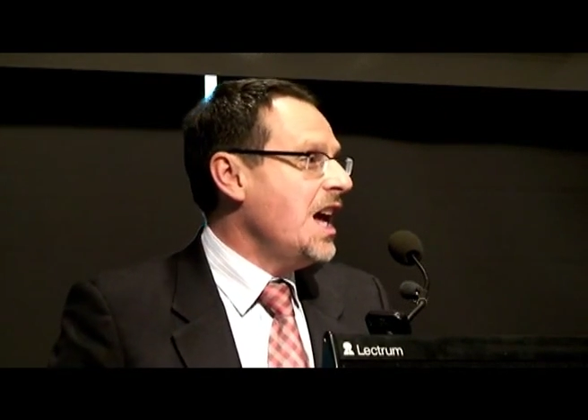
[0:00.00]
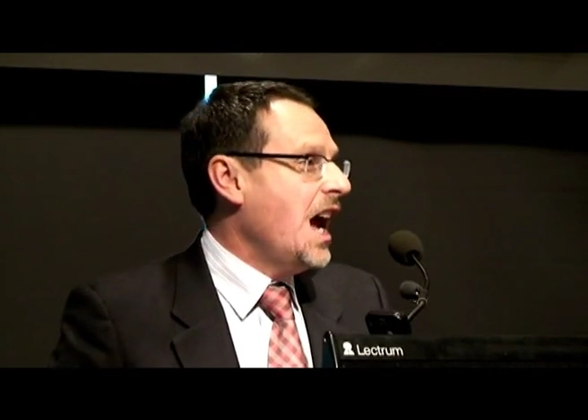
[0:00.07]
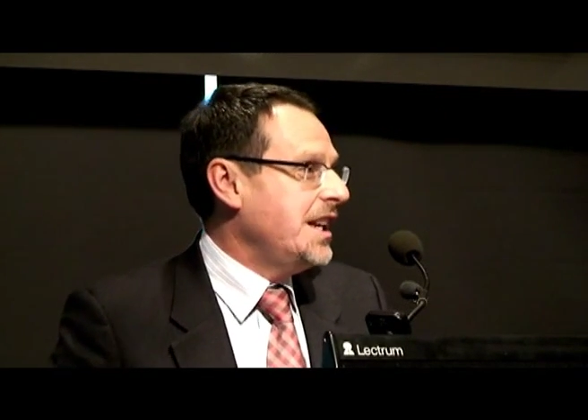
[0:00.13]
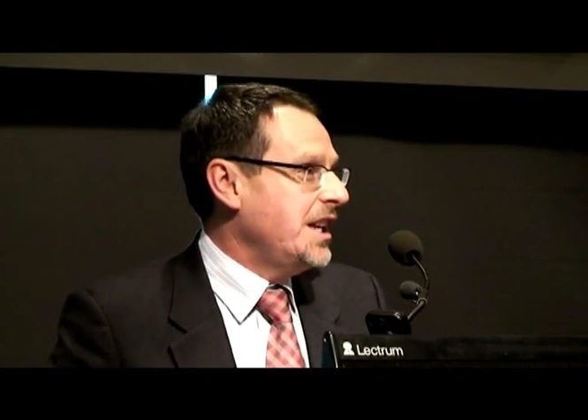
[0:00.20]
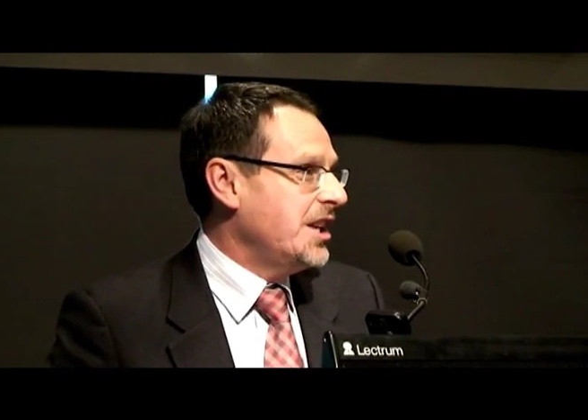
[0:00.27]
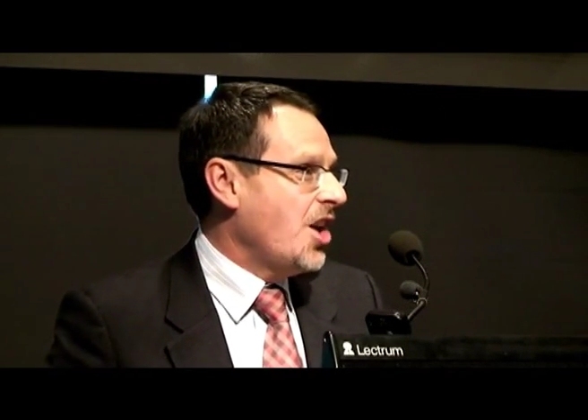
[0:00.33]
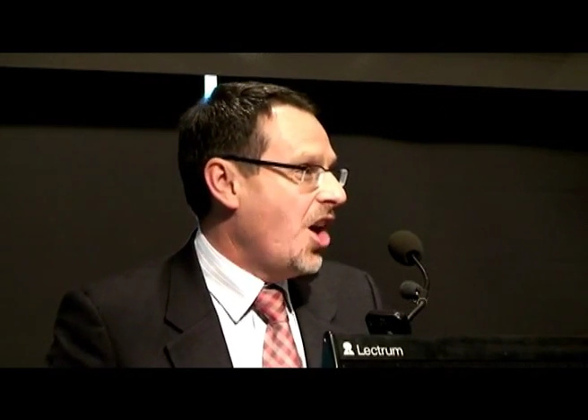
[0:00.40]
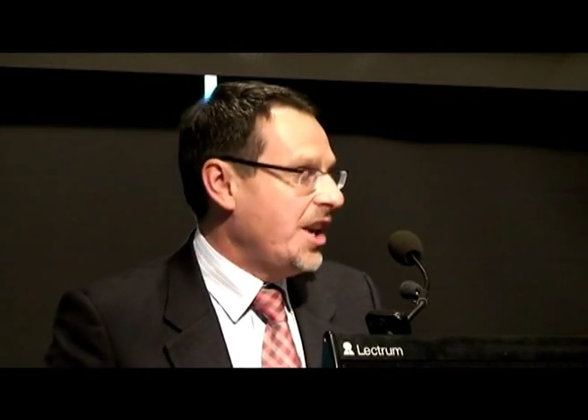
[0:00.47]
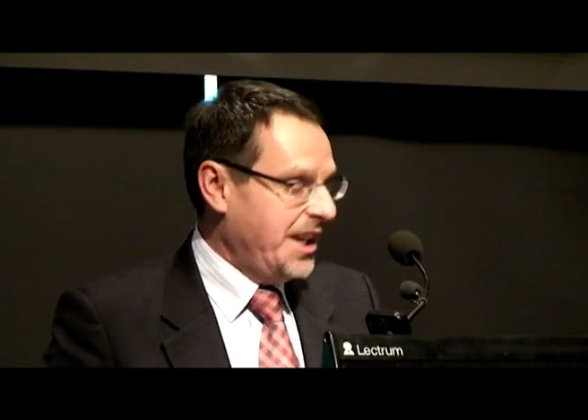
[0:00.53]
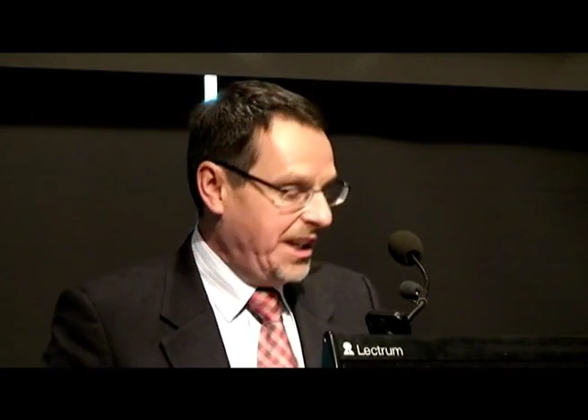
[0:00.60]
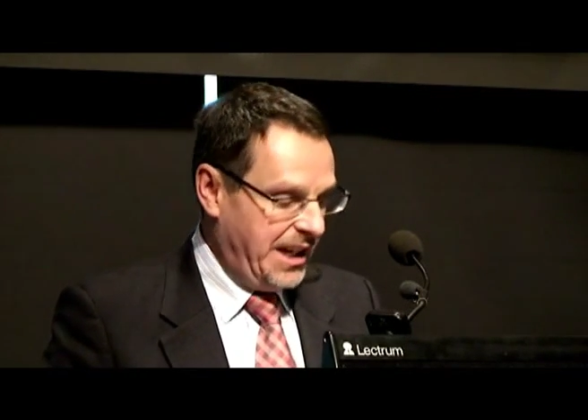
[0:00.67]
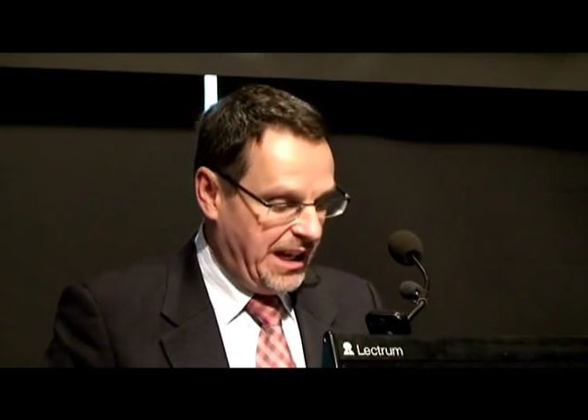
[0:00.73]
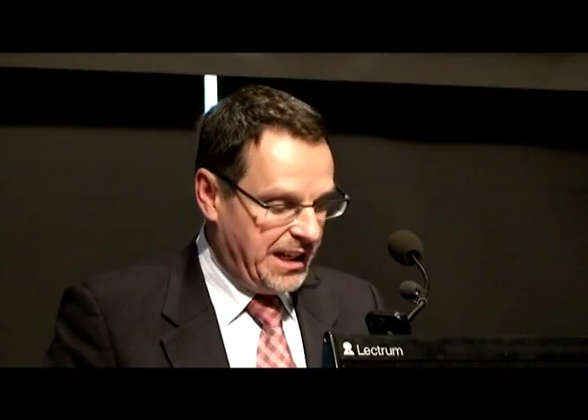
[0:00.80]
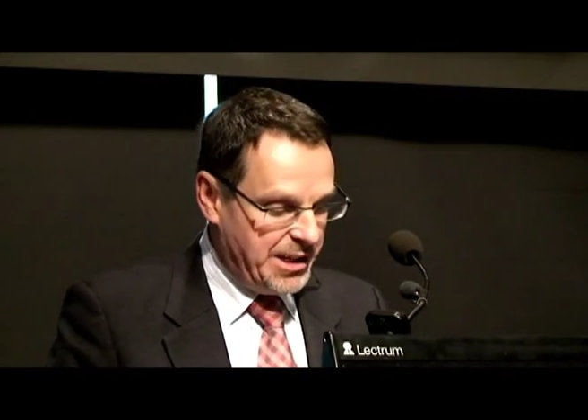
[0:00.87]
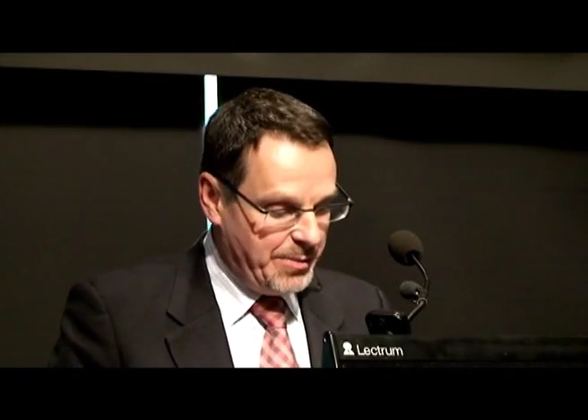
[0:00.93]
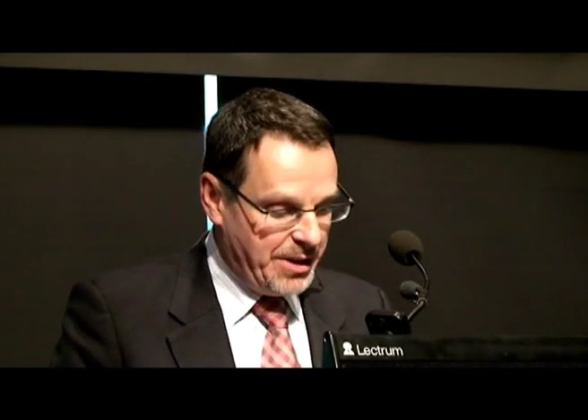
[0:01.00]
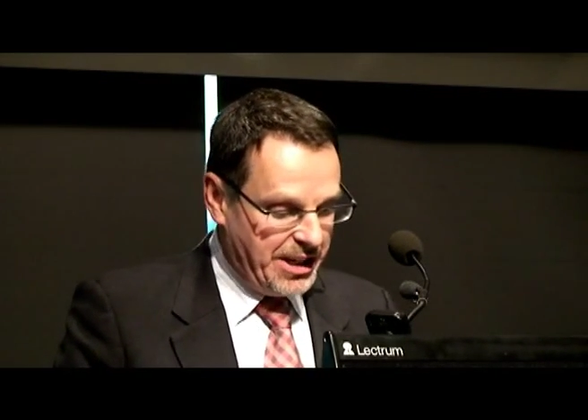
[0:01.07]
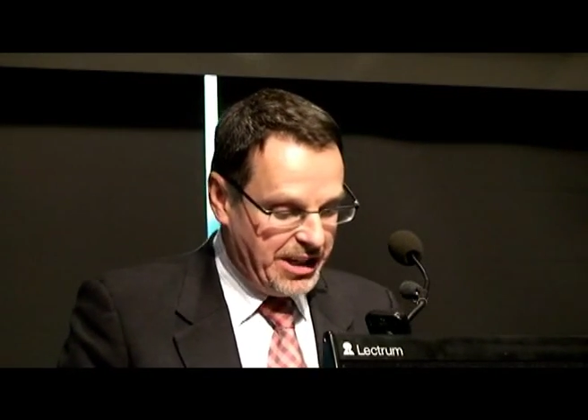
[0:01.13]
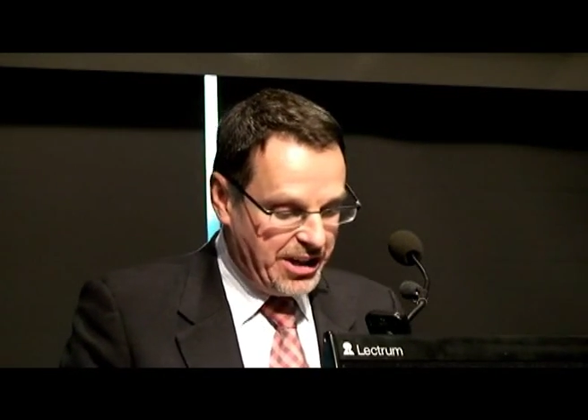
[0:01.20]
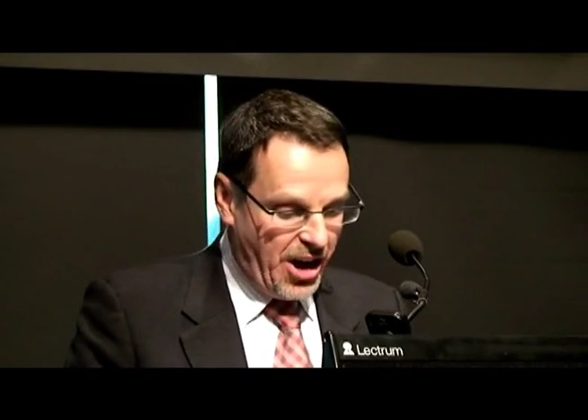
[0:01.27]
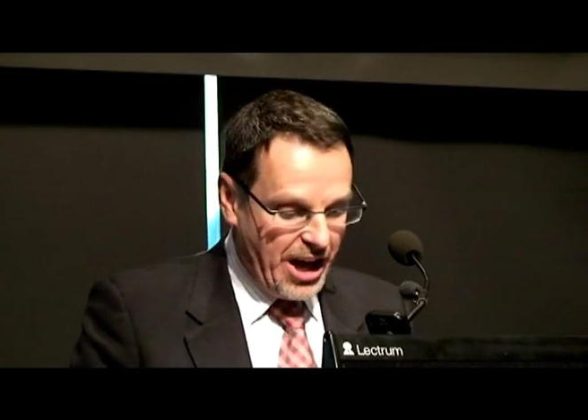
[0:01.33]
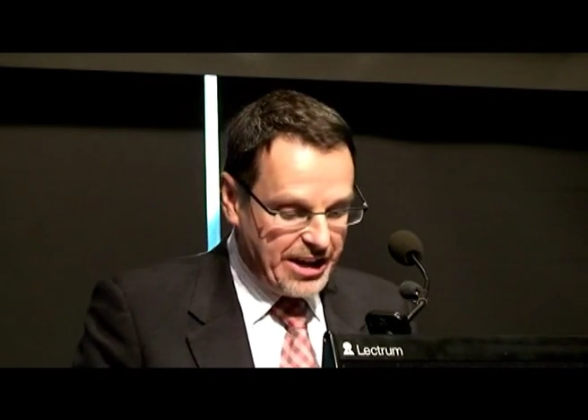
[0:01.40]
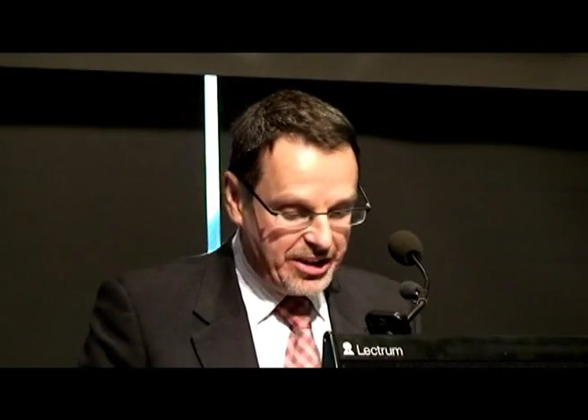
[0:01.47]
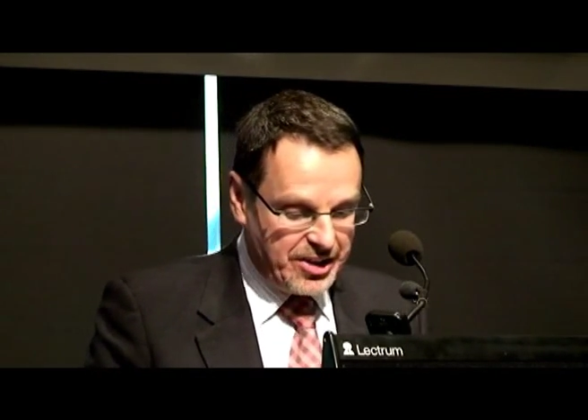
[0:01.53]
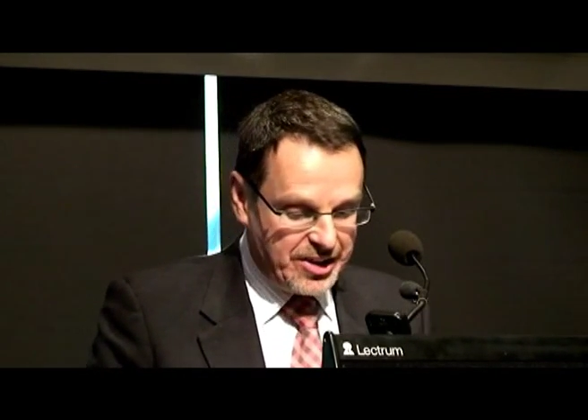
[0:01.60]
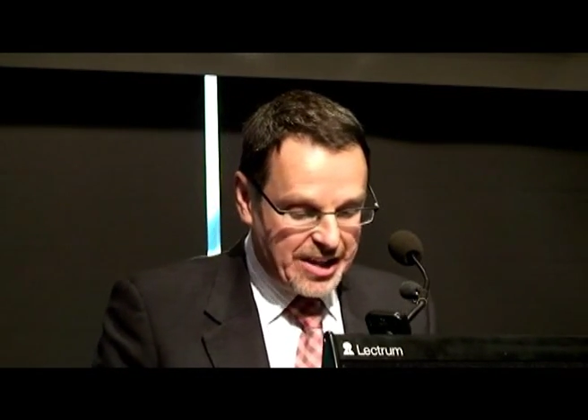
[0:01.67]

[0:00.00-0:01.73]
in the United Kingdom and the United